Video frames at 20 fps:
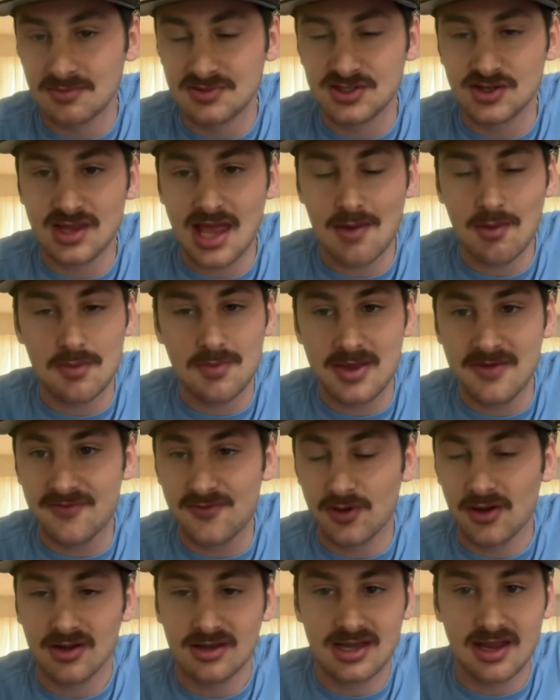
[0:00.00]
So that would be
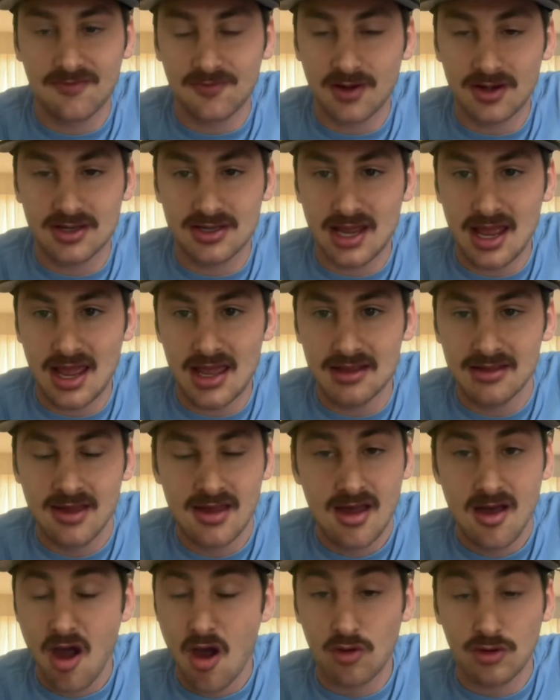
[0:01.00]
for a different day.
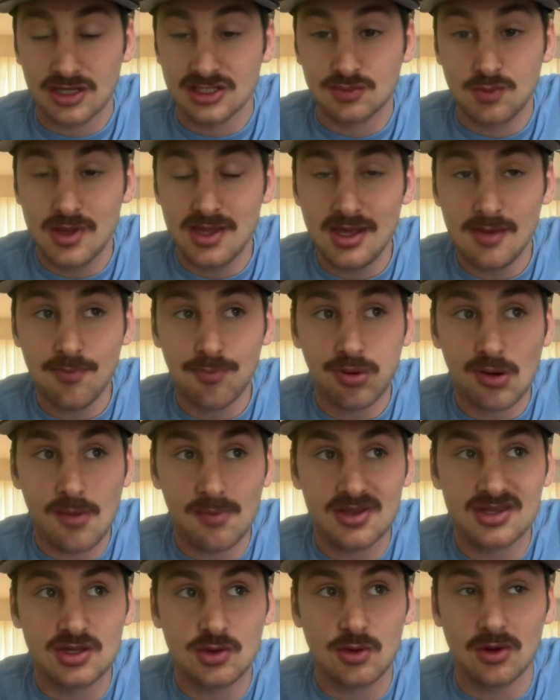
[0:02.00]
Oh, because we could
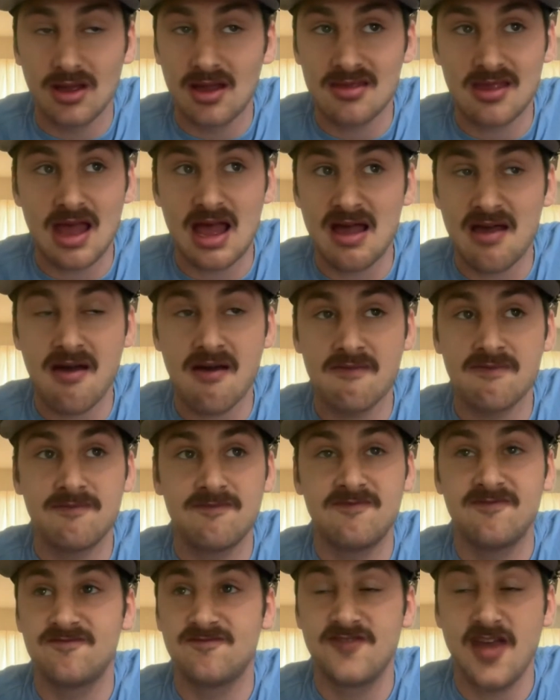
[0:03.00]
probably do a
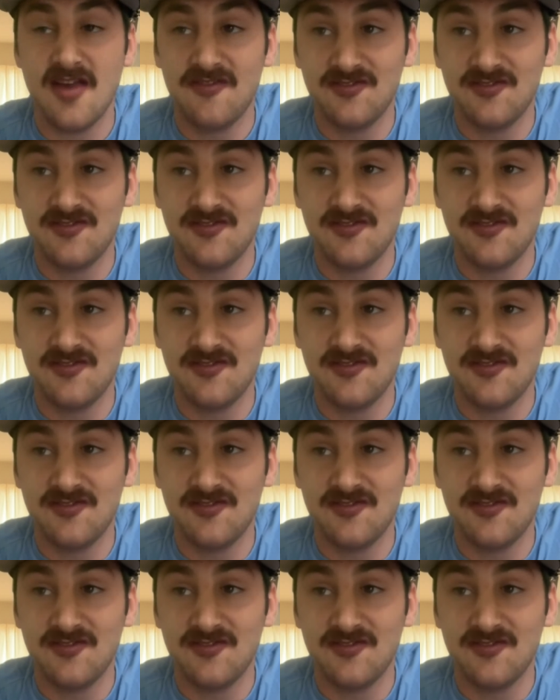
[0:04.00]
50.